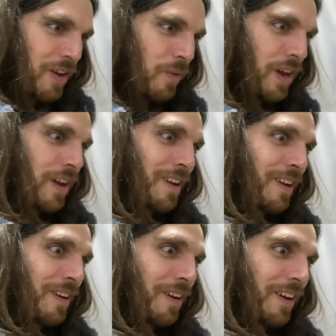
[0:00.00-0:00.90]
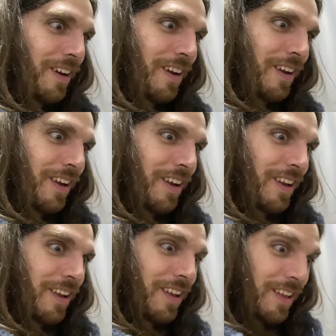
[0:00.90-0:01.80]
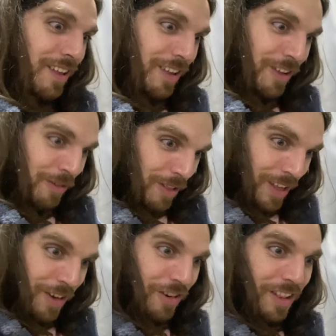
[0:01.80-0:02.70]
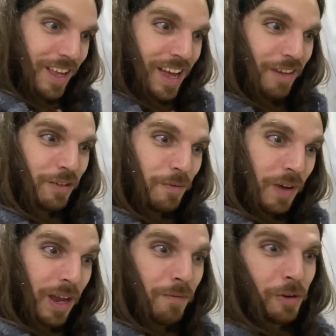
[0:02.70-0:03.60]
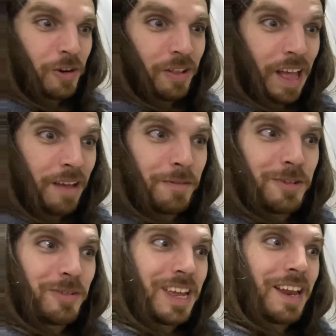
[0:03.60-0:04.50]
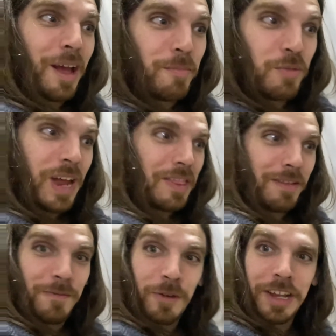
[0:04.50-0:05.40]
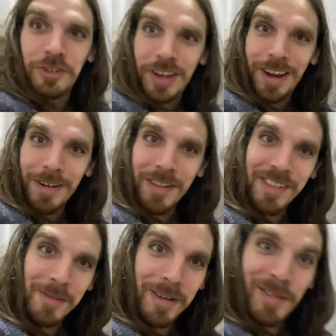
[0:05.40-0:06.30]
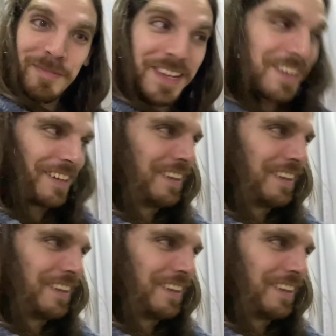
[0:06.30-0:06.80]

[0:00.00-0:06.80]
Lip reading: where you literally have to fight for your life to get a breath of fresh air, so to speak.